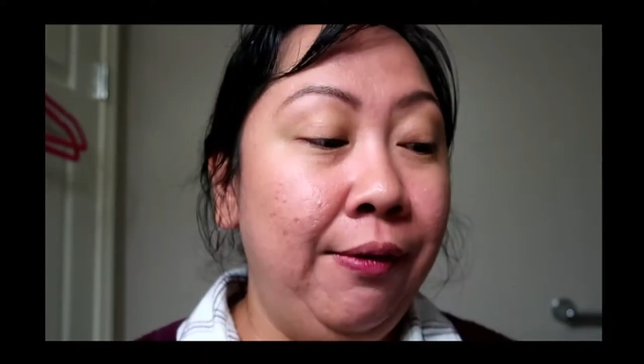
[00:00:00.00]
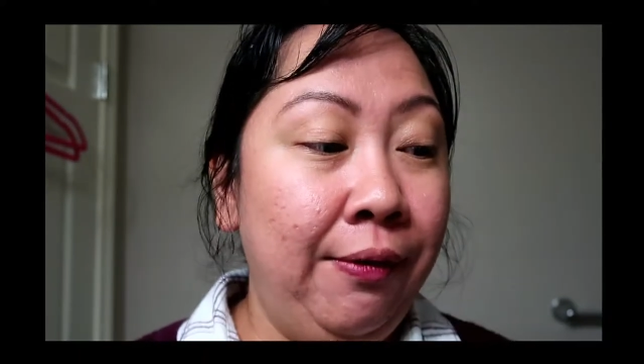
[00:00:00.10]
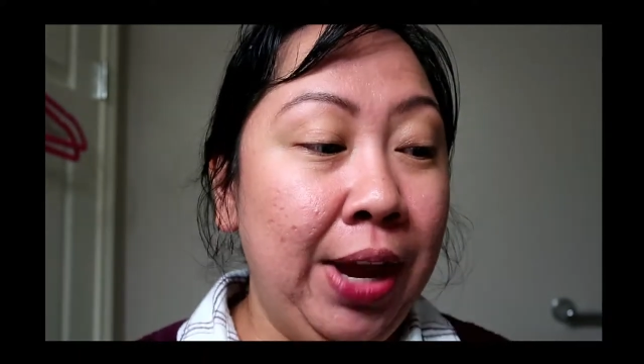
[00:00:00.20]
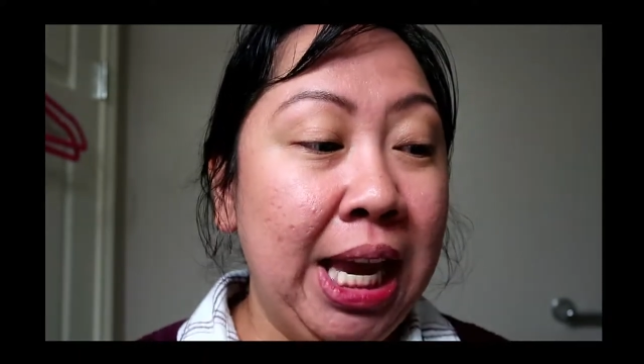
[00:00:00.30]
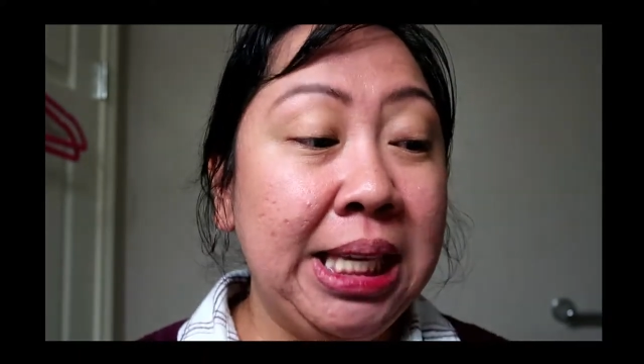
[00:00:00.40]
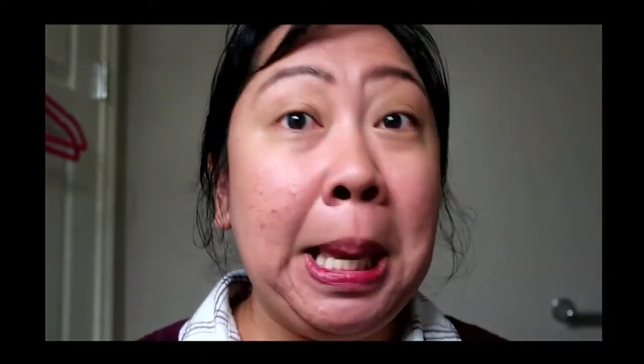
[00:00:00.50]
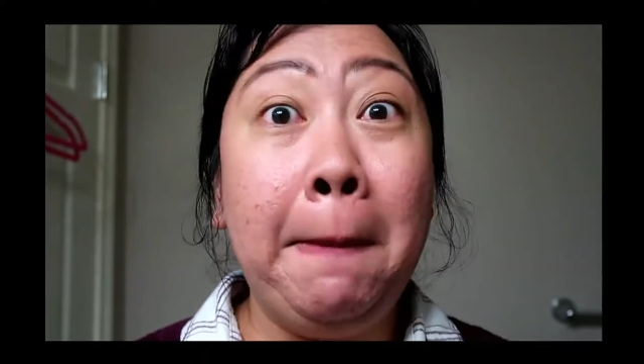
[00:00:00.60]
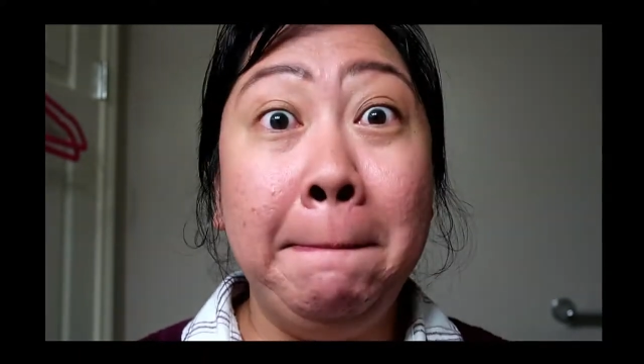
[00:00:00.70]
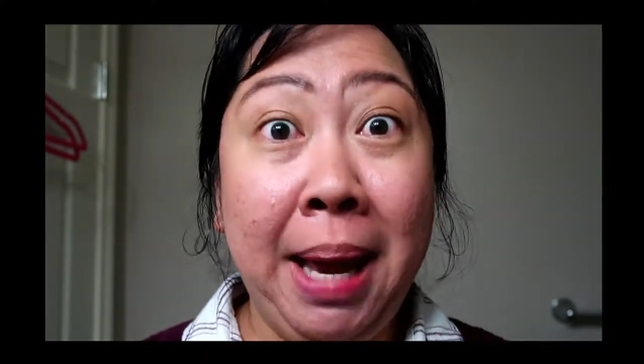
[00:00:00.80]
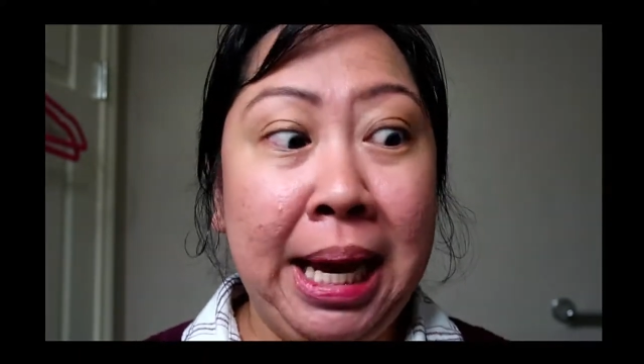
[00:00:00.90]
Face
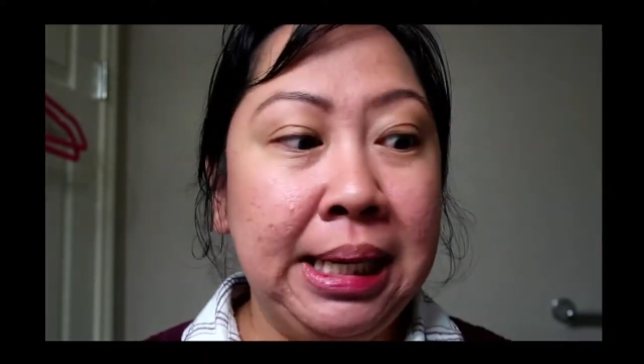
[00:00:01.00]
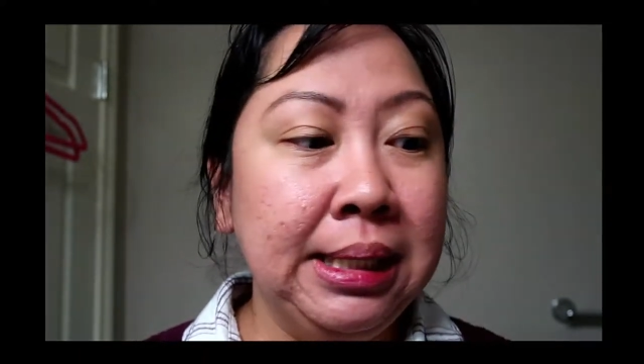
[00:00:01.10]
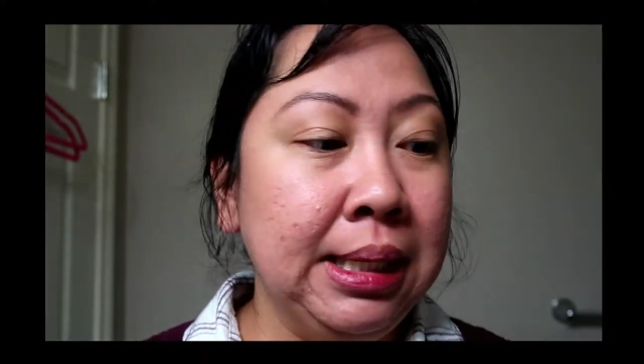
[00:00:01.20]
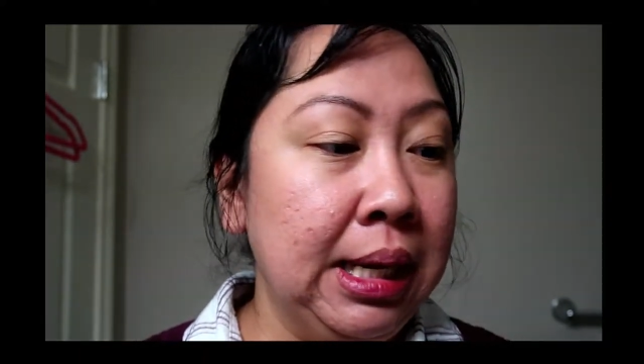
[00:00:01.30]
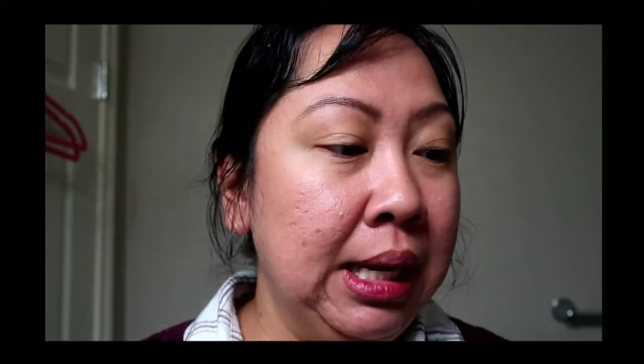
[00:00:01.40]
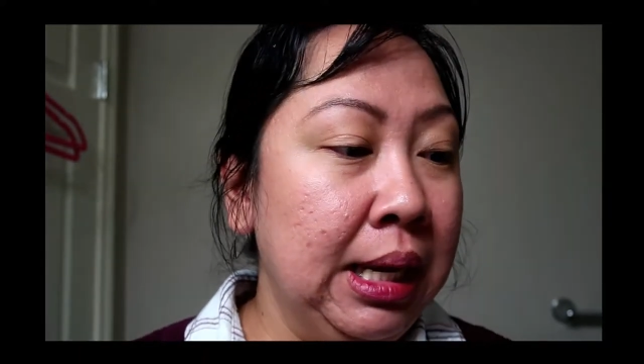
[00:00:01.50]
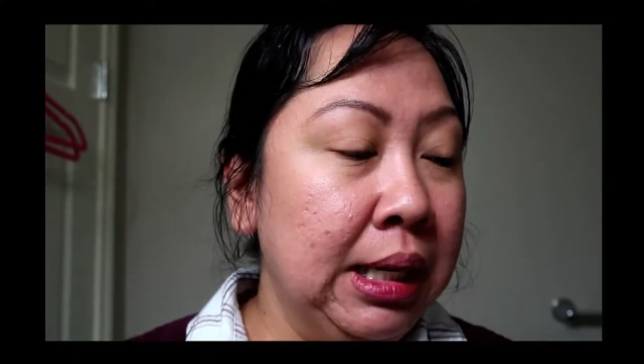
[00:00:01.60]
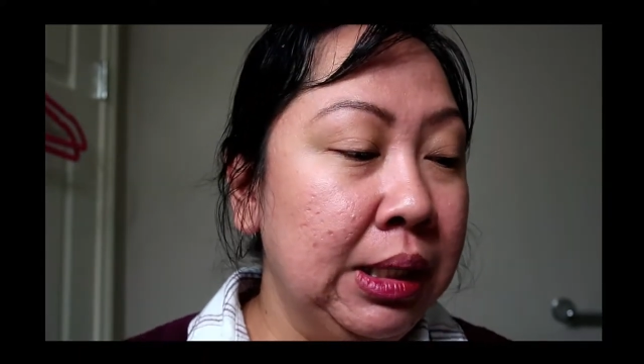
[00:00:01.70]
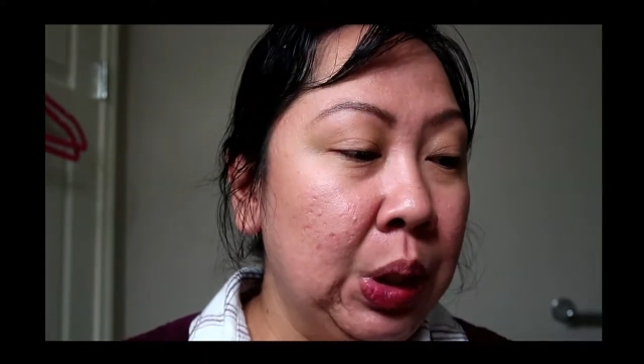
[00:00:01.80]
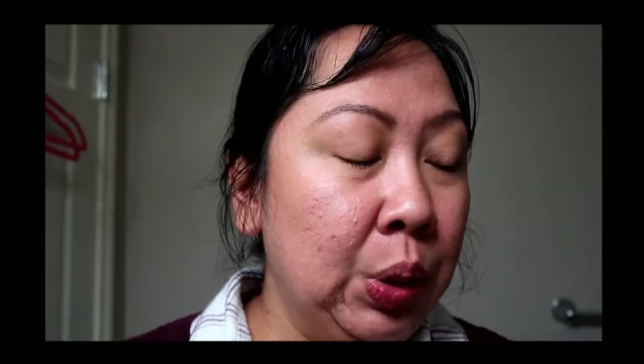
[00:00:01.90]
Mask.
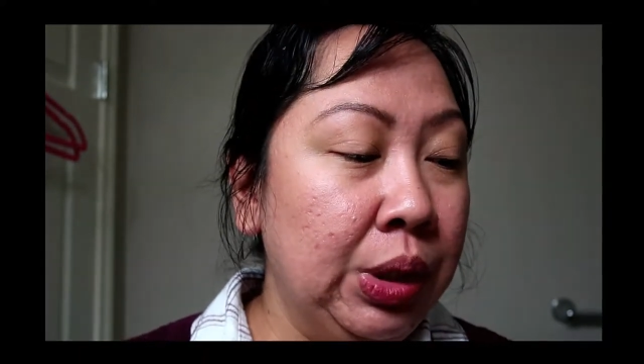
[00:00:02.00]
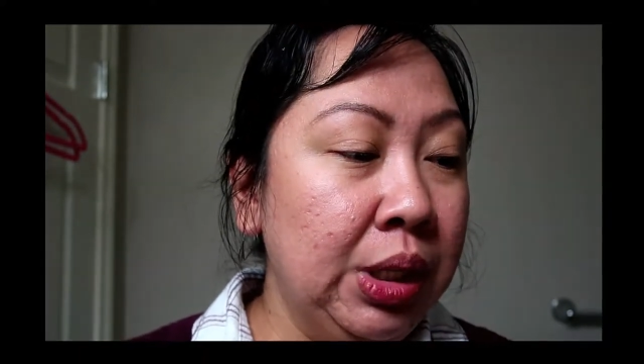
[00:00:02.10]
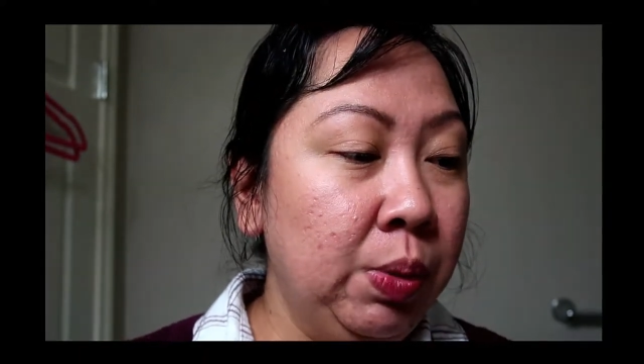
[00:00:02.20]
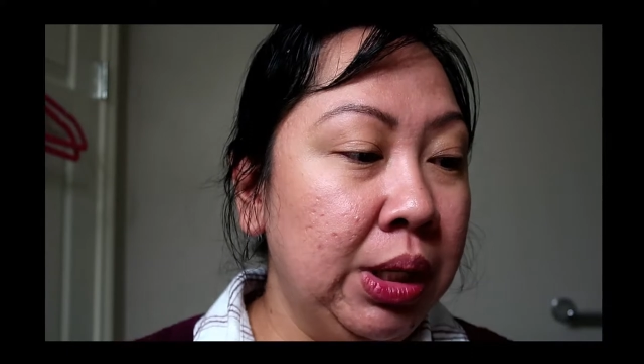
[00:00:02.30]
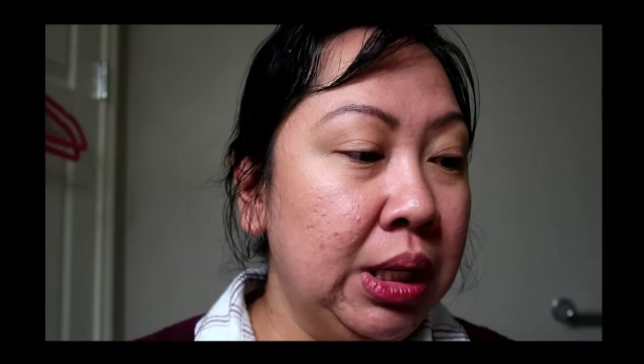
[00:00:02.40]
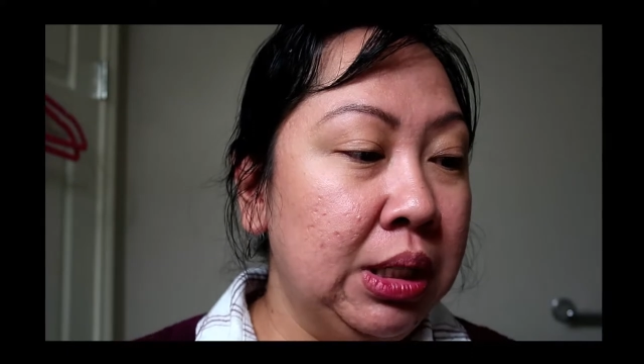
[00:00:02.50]
So this one